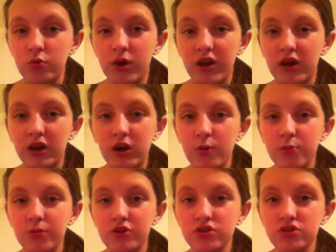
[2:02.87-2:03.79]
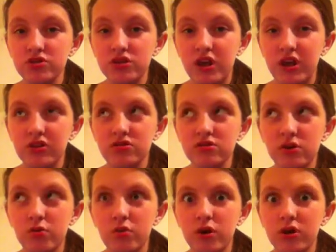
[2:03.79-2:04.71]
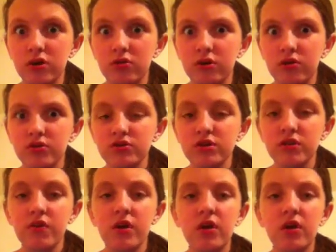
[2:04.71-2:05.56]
wake up and just like start walking around and stuff.